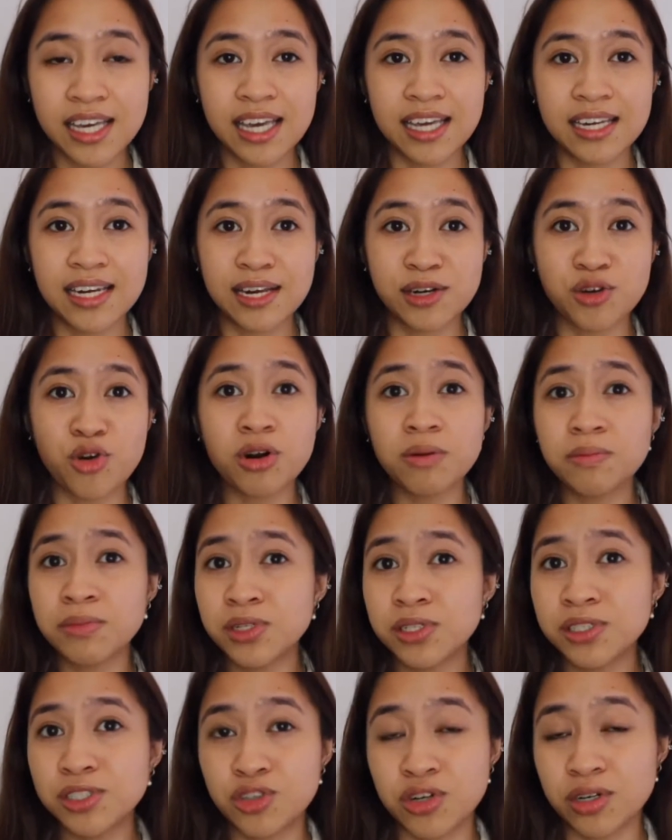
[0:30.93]
in a
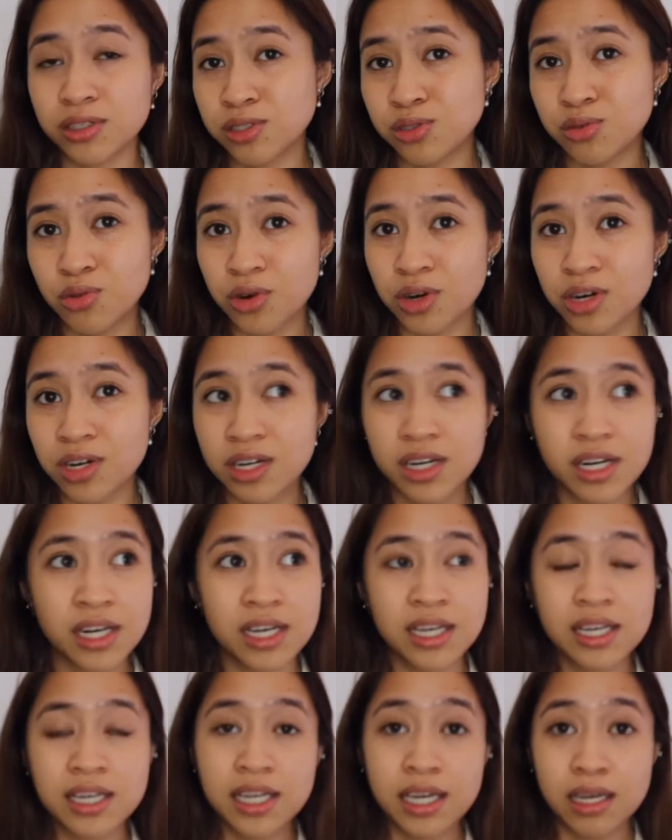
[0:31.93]
normal drugstore
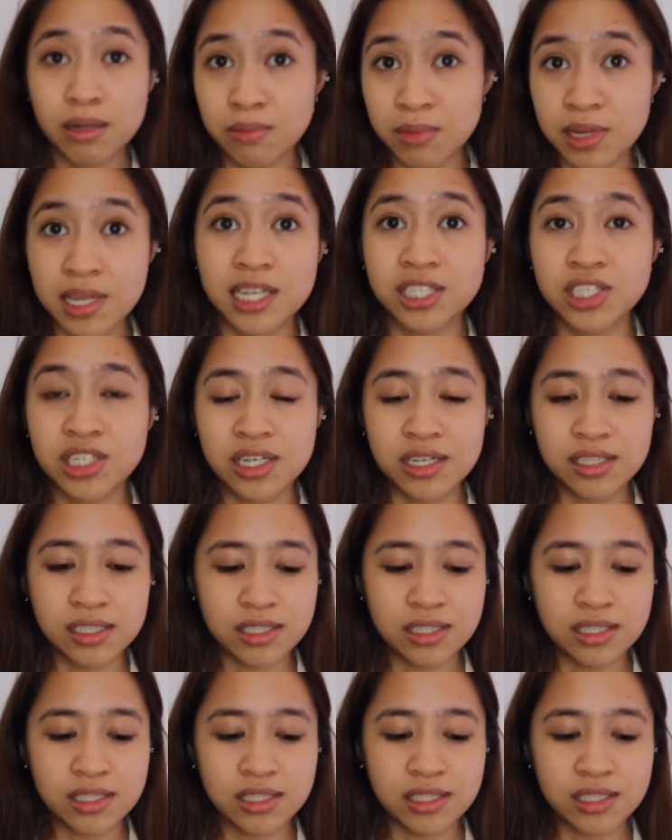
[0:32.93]
in Malaysia.